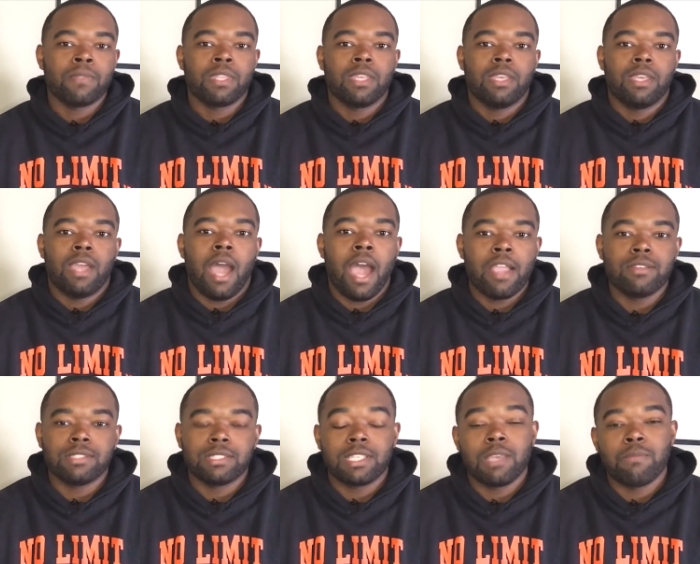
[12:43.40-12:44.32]
I
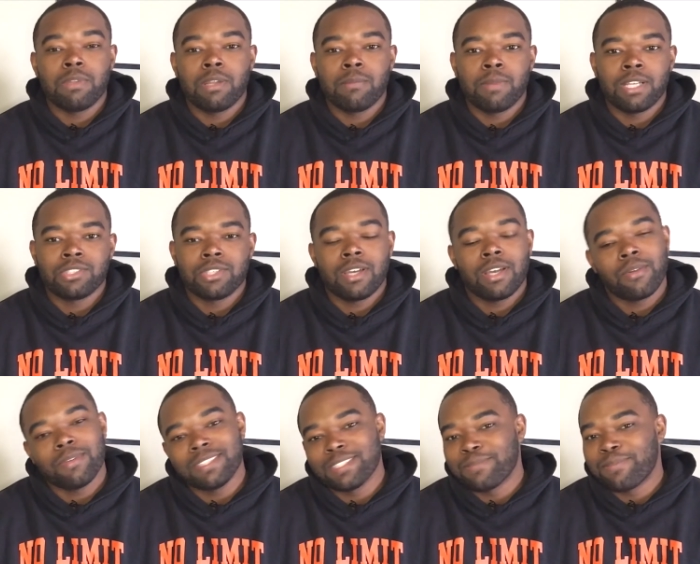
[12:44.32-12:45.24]
used to keep it in my truck,
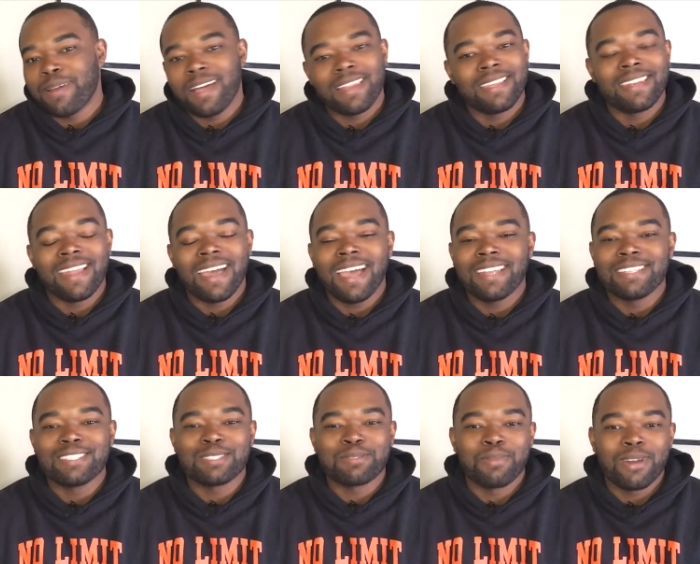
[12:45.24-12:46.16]
which is probably not the
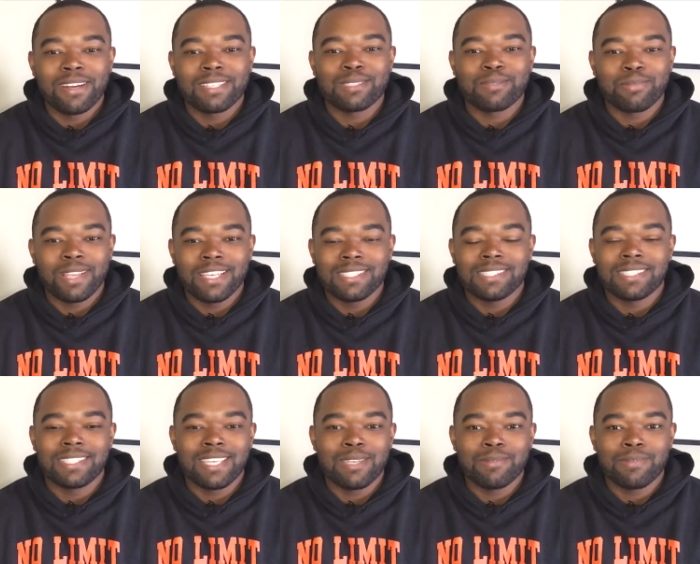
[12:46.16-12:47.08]
smartest place to
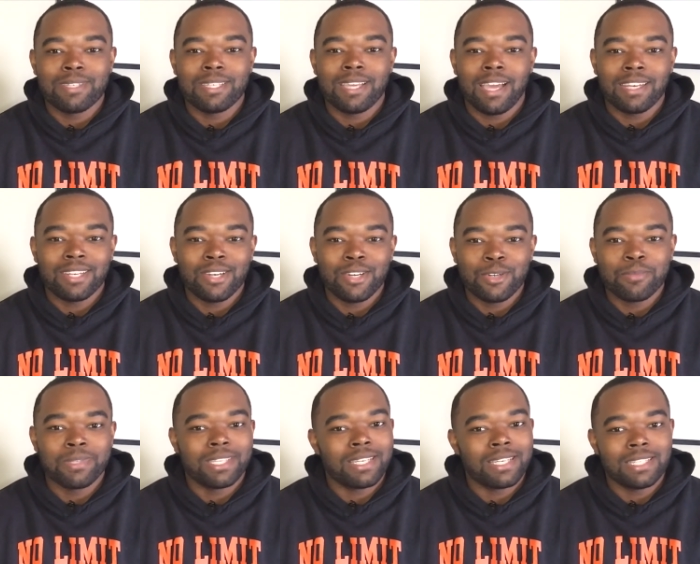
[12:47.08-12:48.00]
keep it. I know,
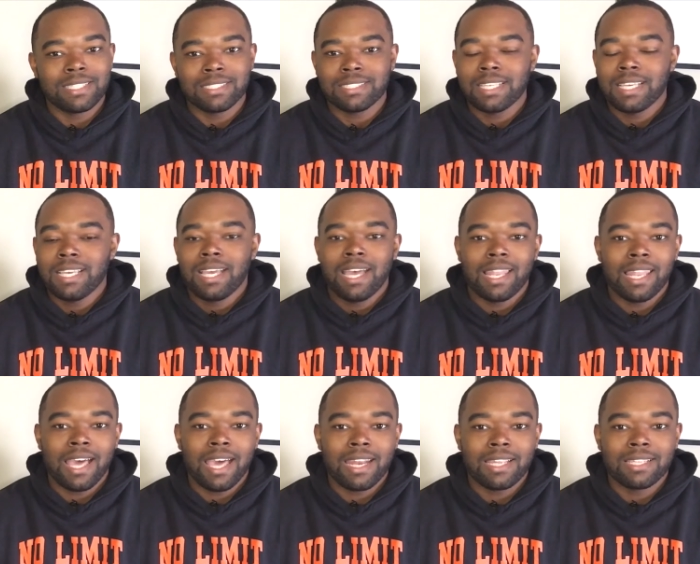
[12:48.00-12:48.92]
because a
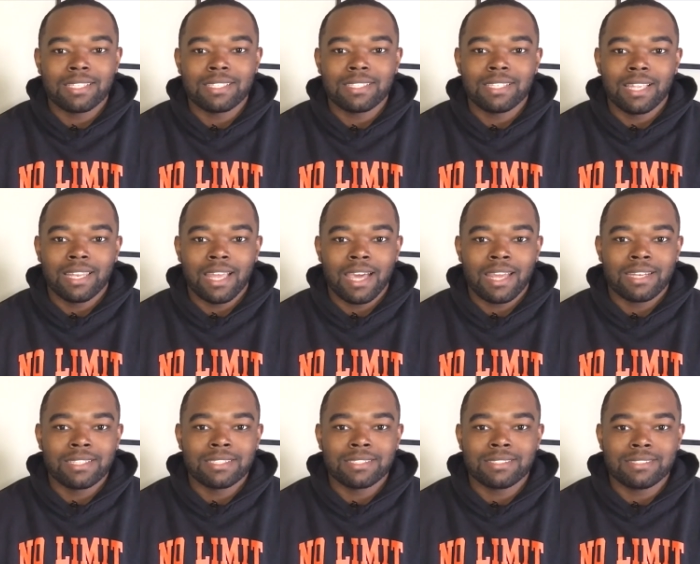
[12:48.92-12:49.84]
lot
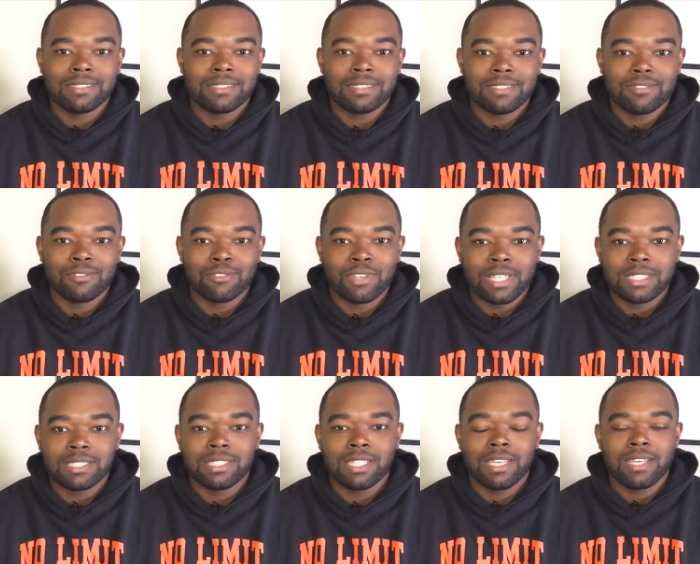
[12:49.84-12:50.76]
of
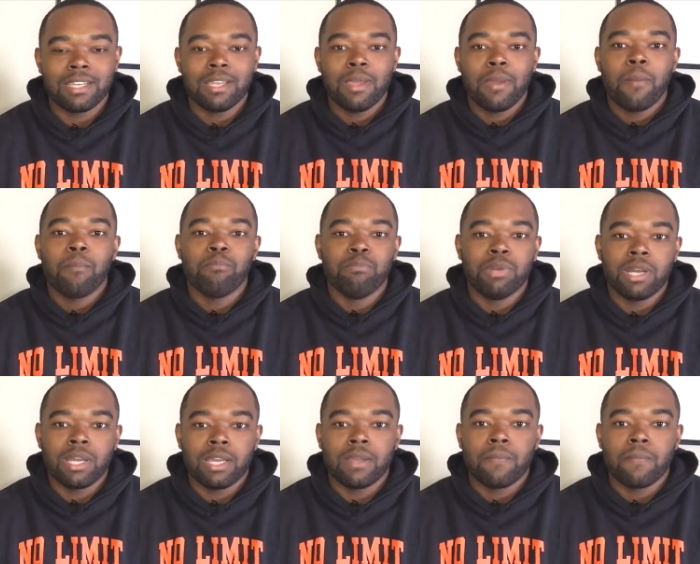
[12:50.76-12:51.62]
risk there, but